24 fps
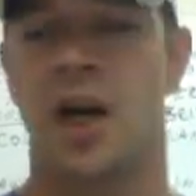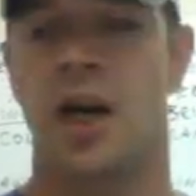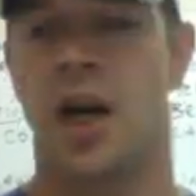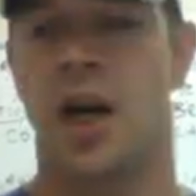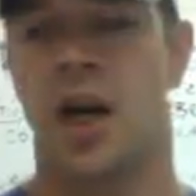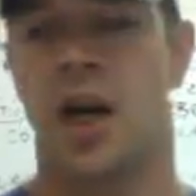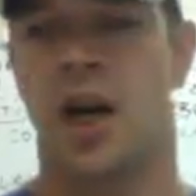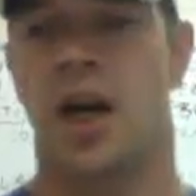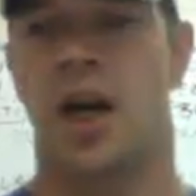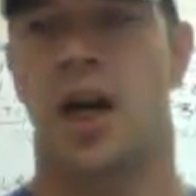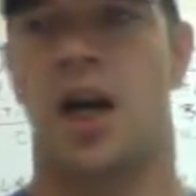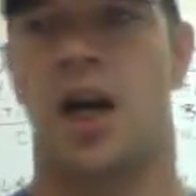
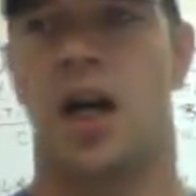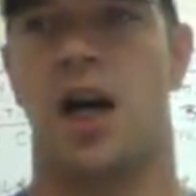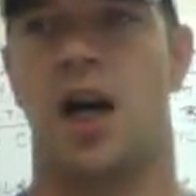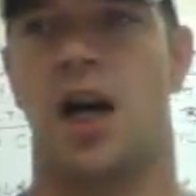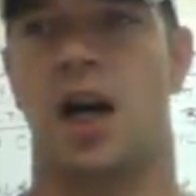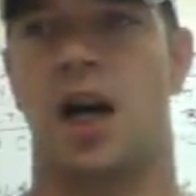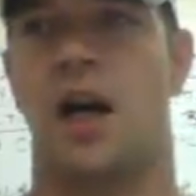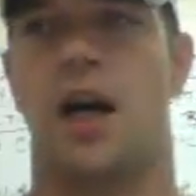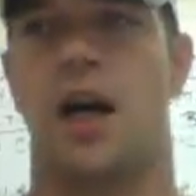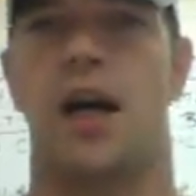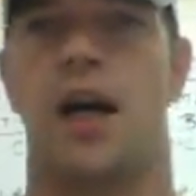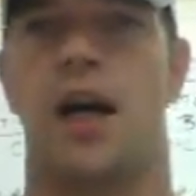
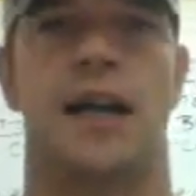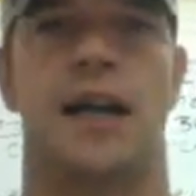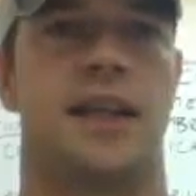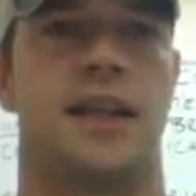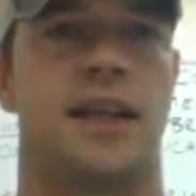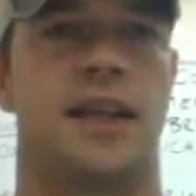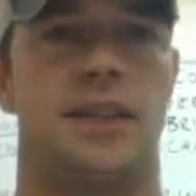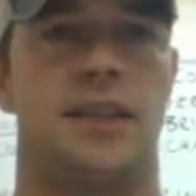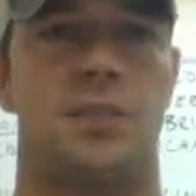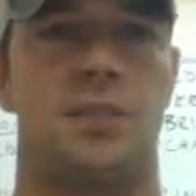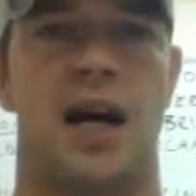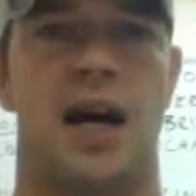
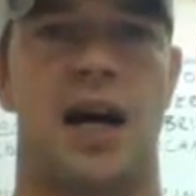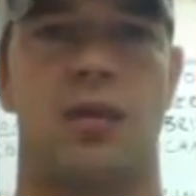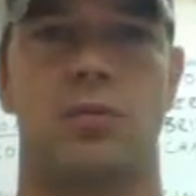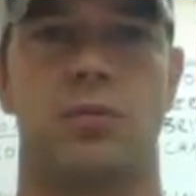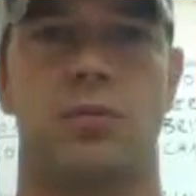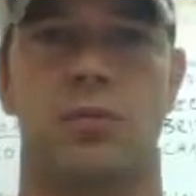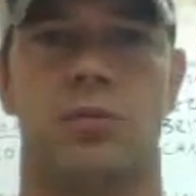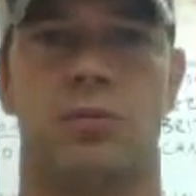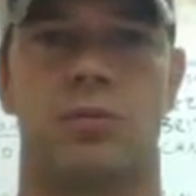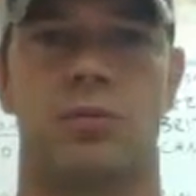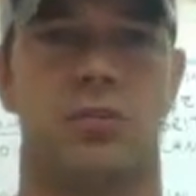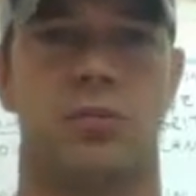and in the
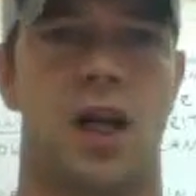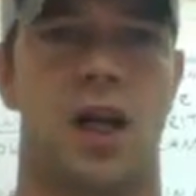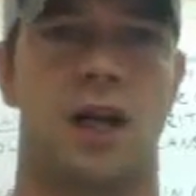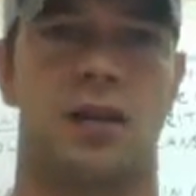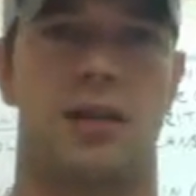Bible,